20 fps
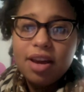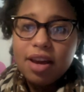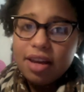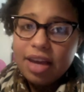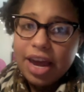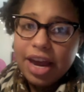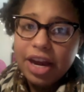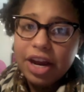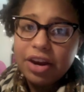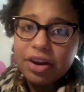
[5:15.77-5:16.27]

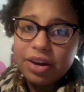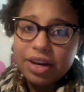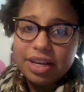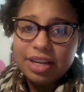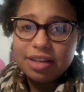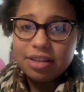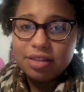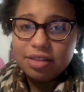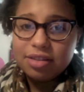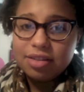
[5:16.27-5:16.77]
Hair
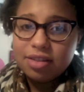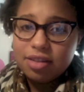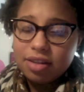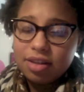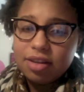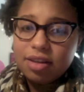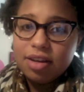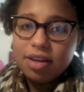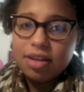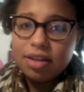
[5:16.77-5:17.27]
is
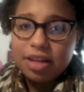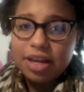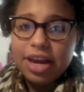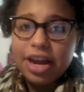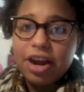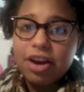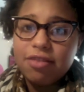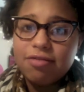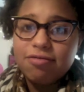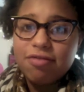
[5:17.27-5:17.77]
the
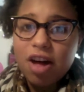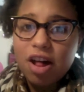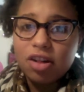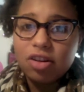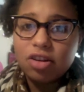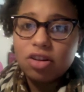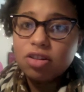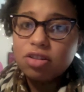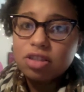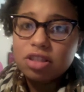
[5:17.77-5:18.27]
hair
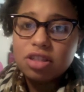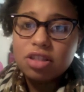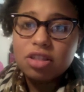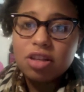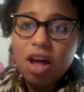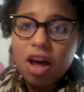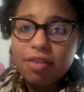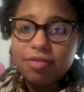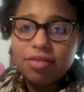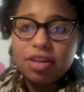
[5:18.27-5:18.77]
follicle
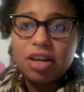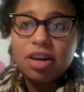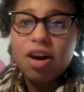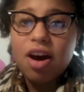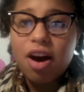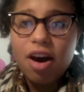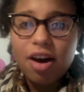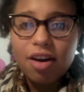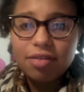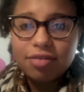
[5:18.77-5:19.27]
sloughing
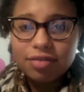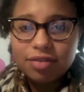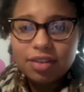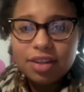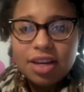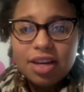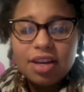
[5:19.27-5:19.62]
off.